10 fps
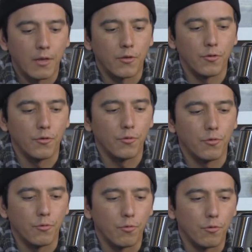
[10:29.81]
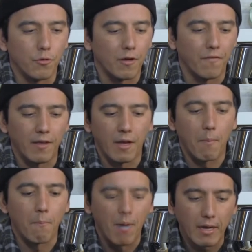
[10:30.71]
You could fit a
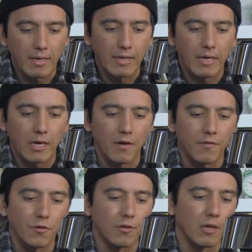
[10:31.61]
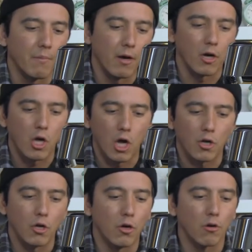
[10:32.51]
mug in here if you're doing an
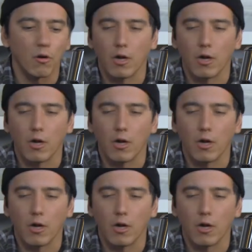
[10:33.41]
Americano or